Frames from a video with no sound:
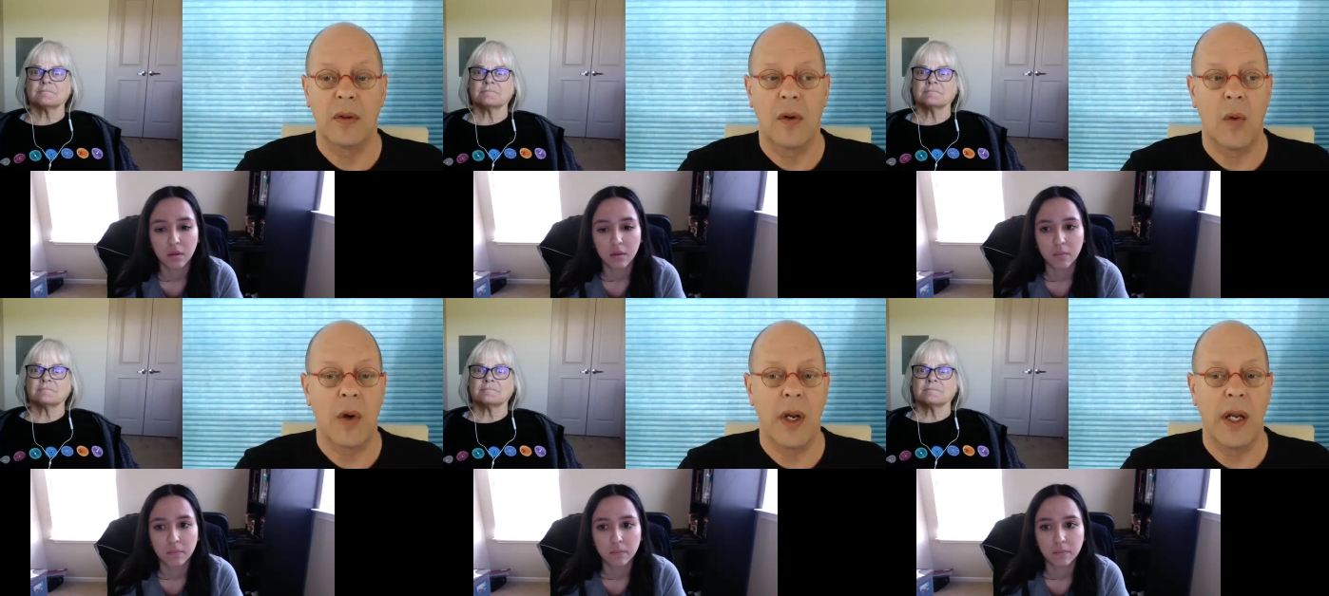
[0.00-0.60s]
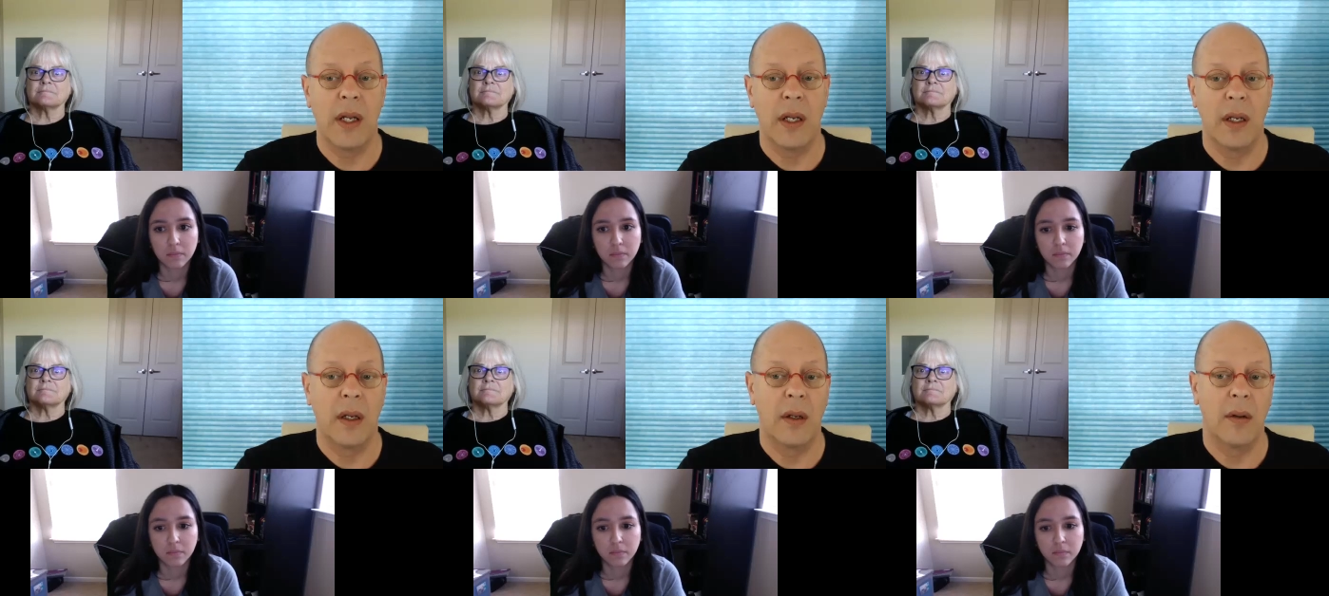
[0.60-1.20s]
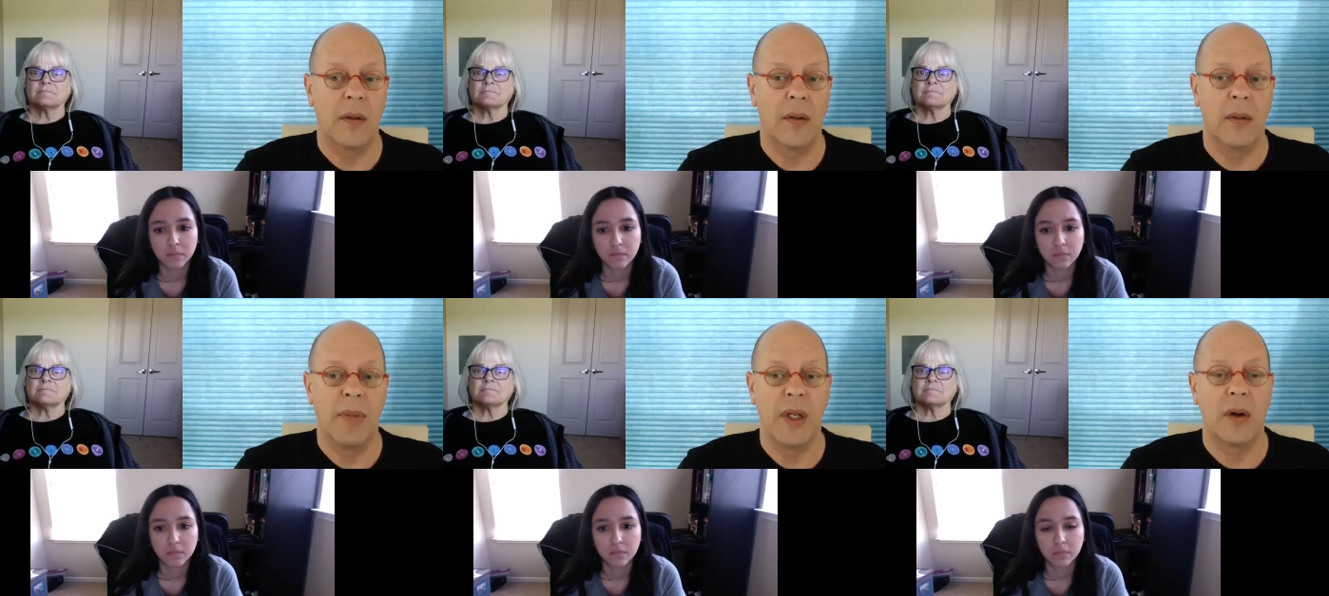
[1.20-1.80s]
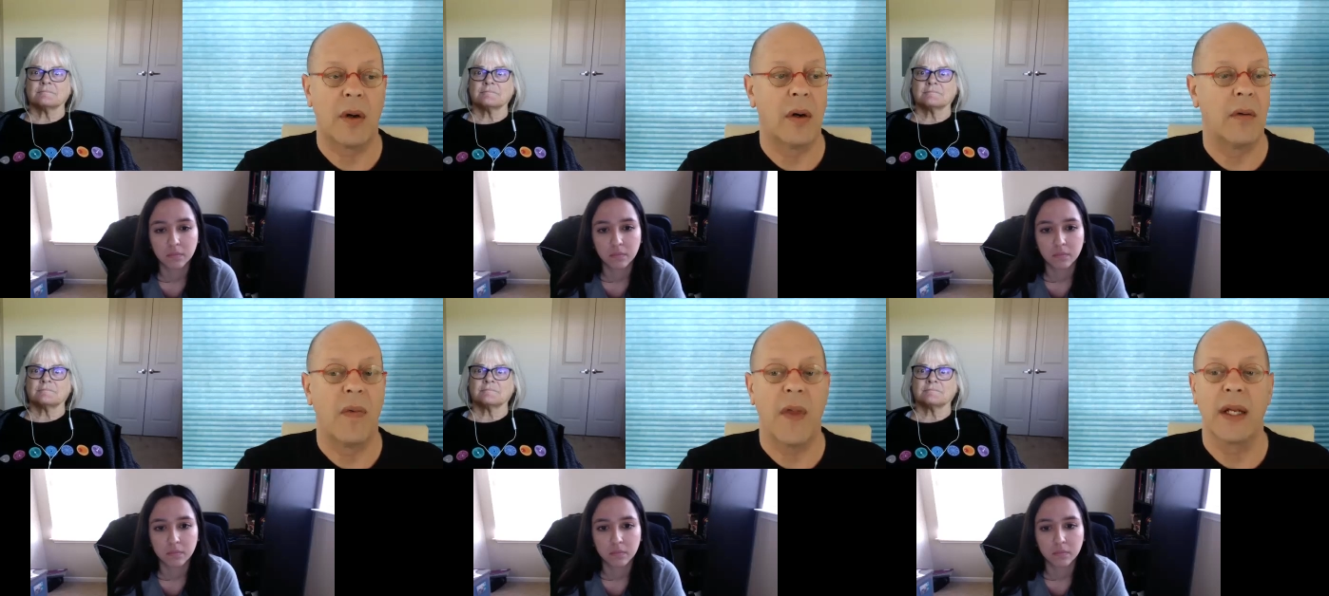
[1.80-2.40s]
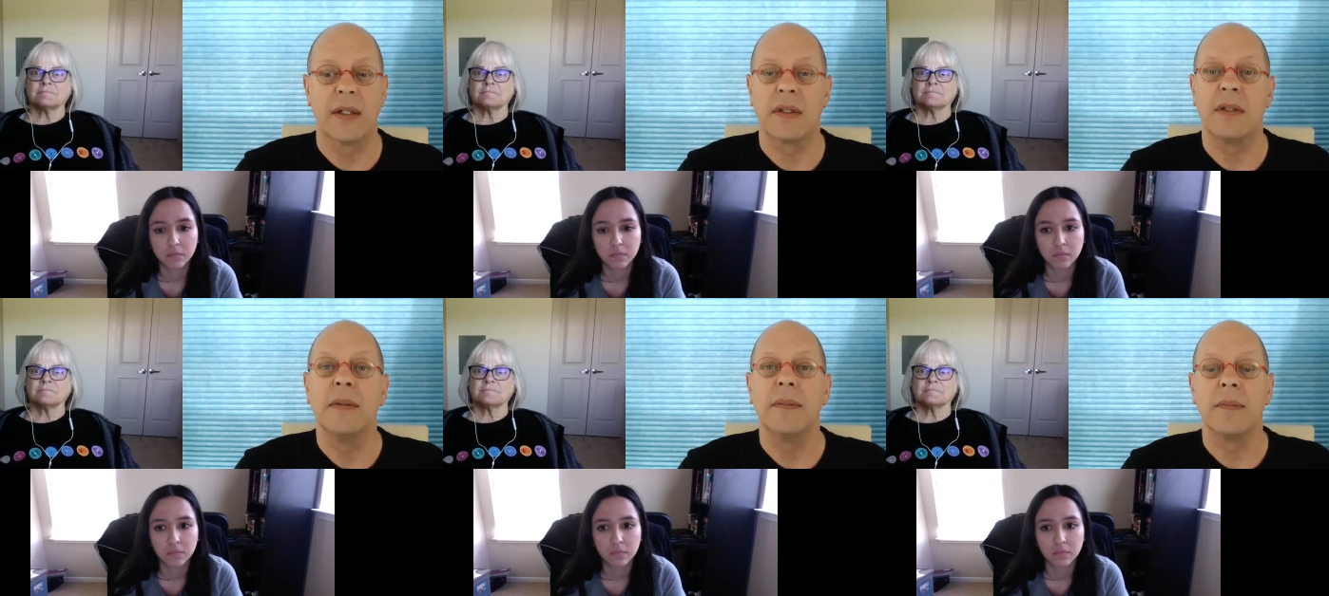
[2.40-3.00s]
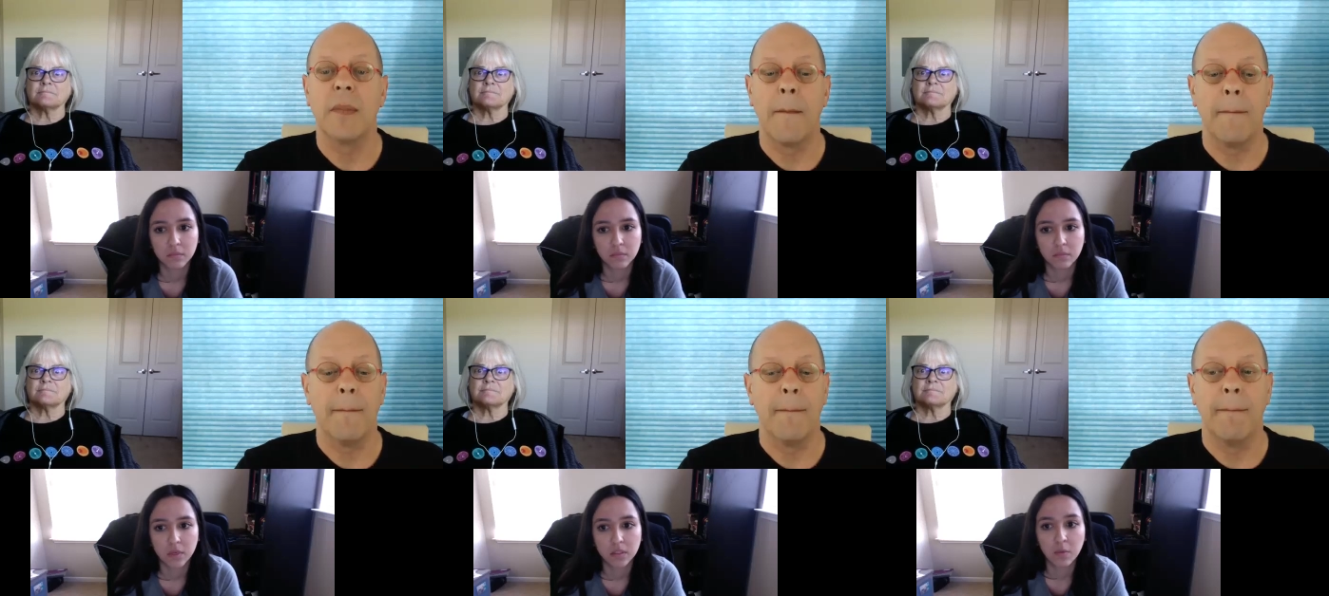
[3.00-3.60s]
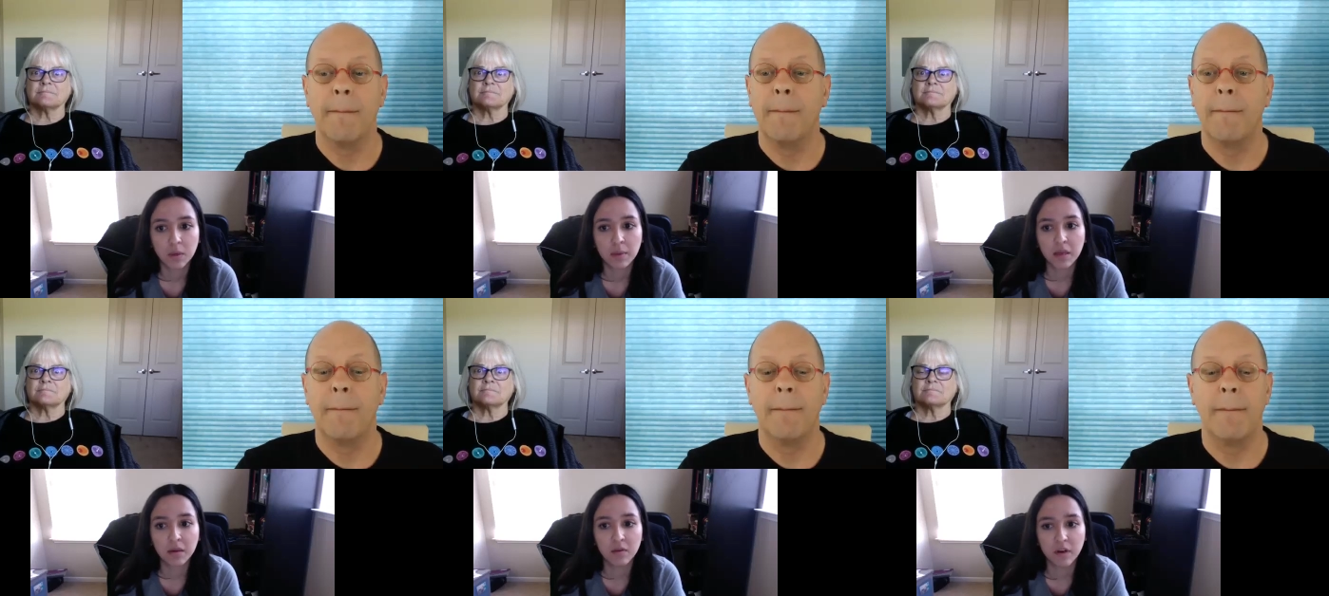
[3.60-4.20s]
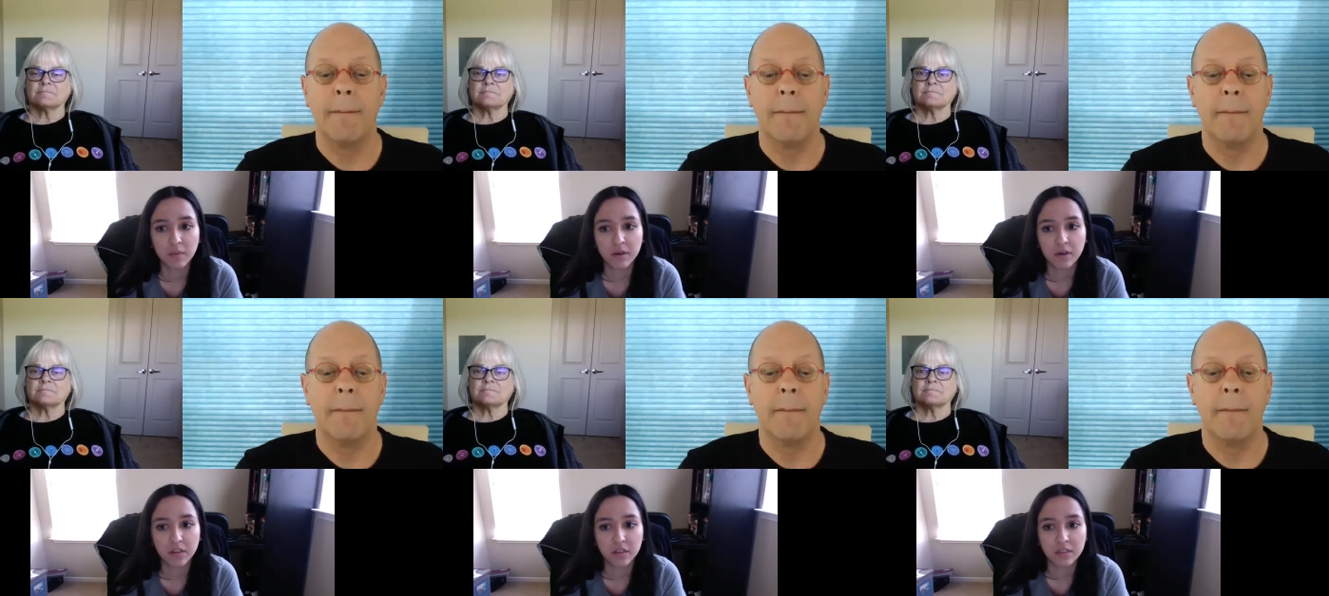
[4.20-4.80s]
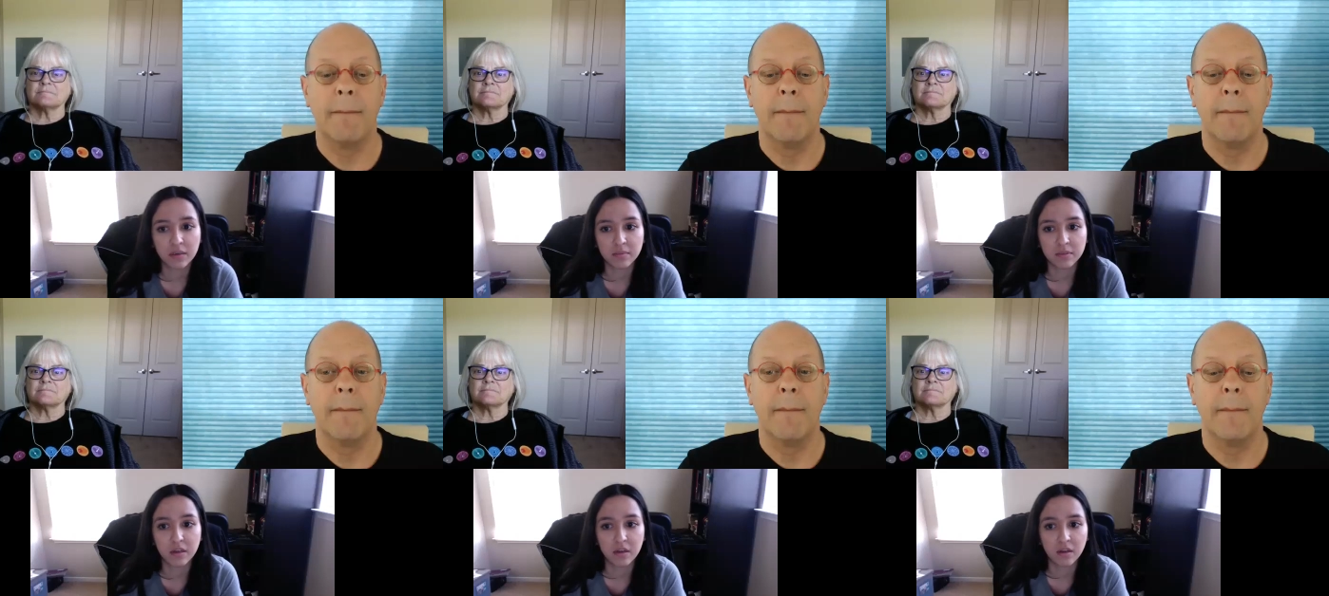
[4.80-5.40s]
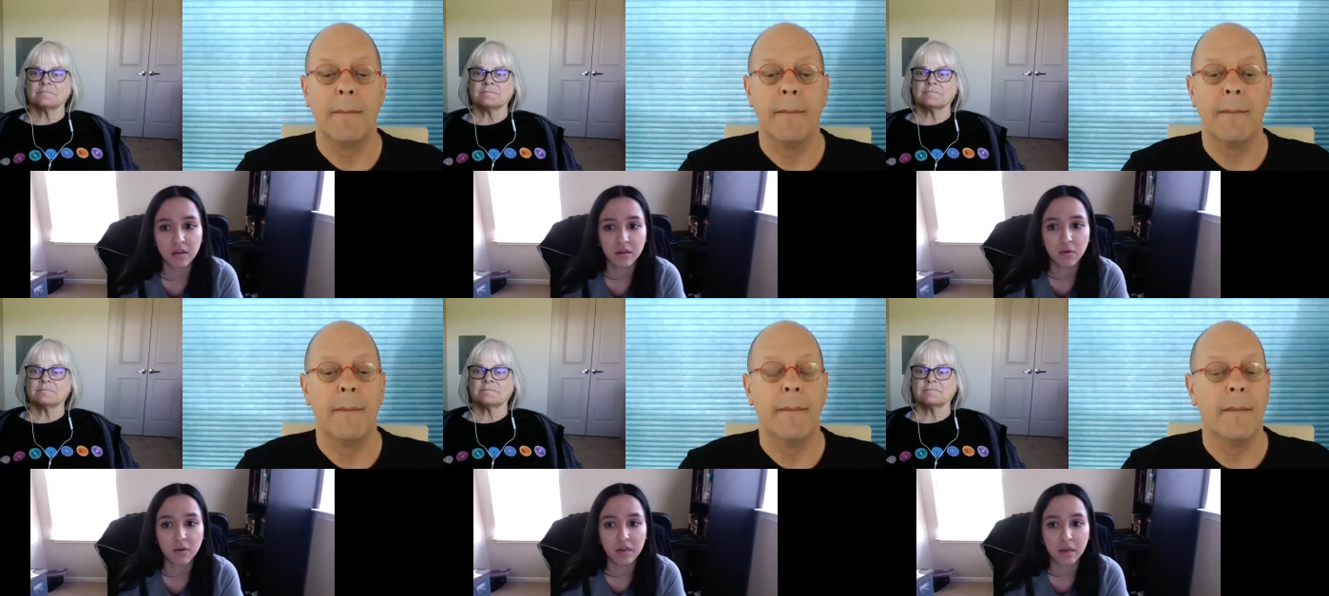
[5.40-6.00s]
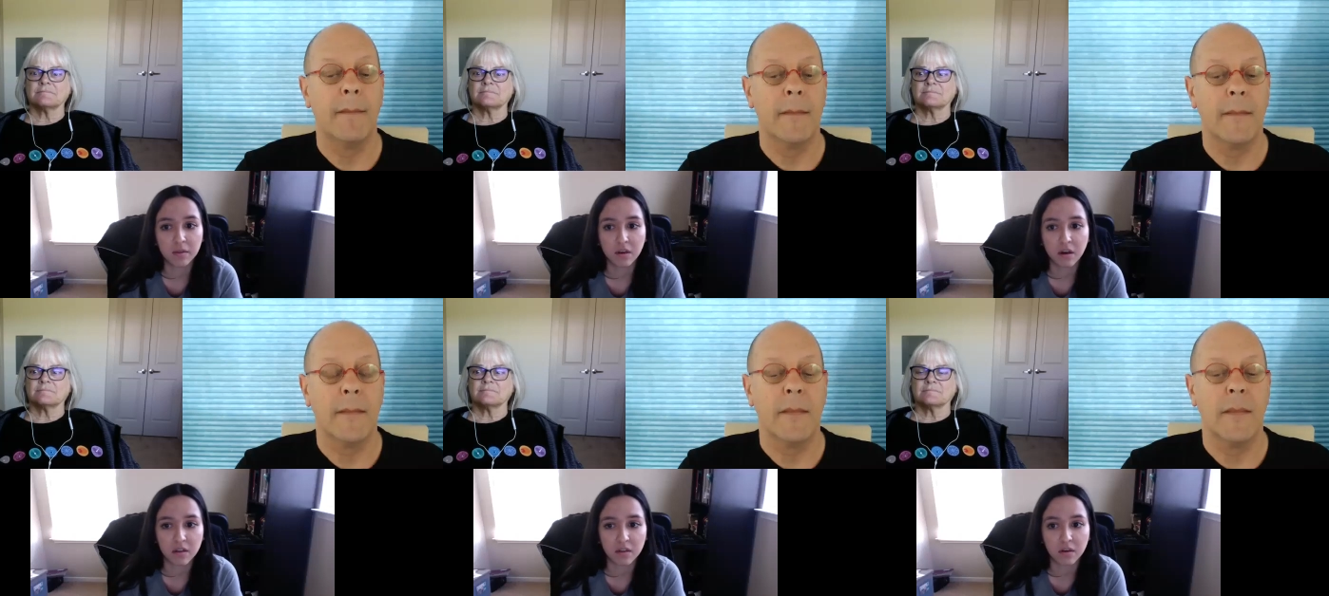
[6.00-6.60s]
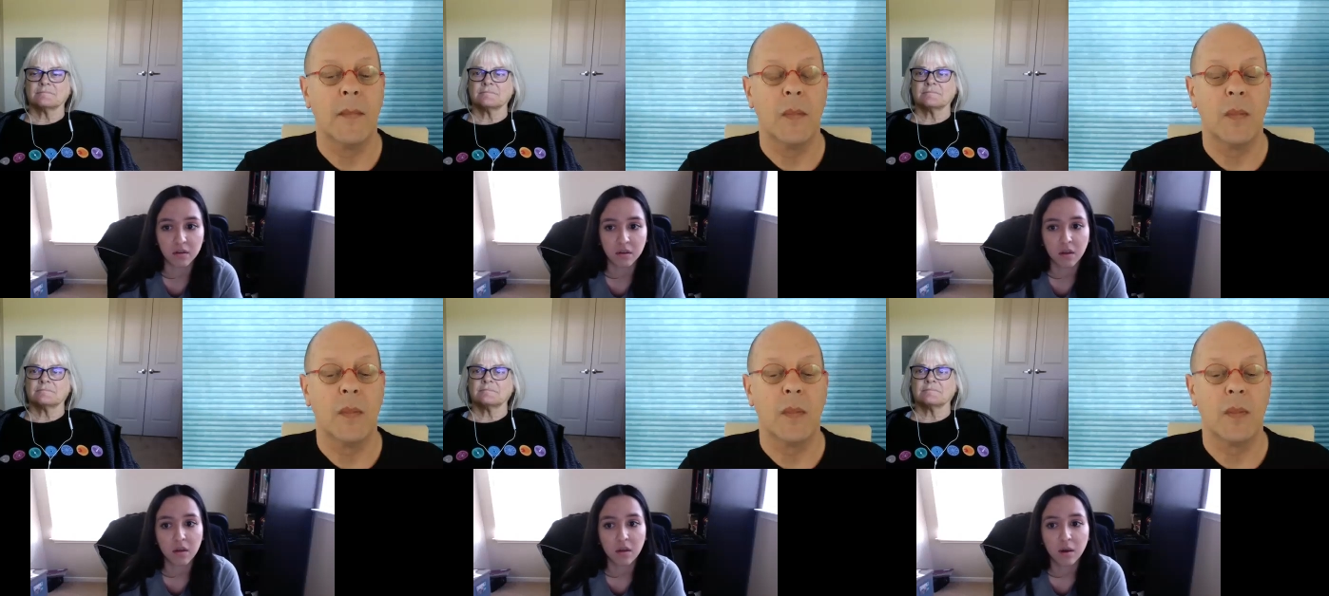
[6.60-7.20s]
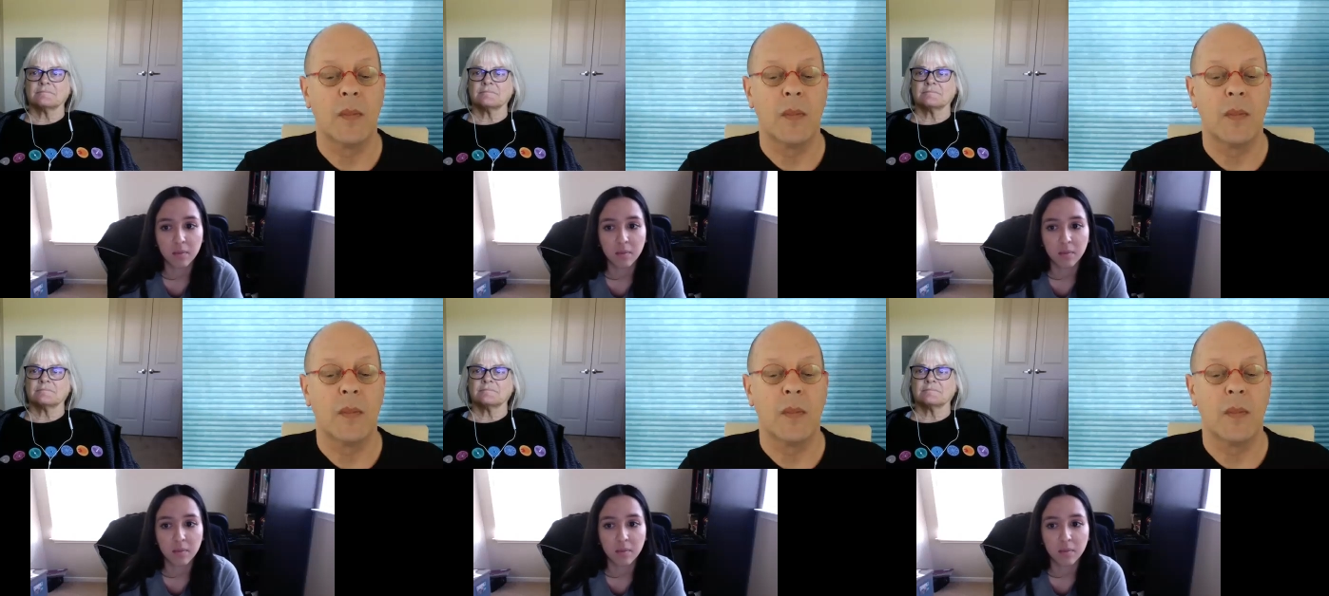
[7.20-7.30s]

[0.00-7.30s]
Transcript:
Speaker 1: coordinating PR things?
Speaker 2: So we make a note for our production team to coordinate with the author a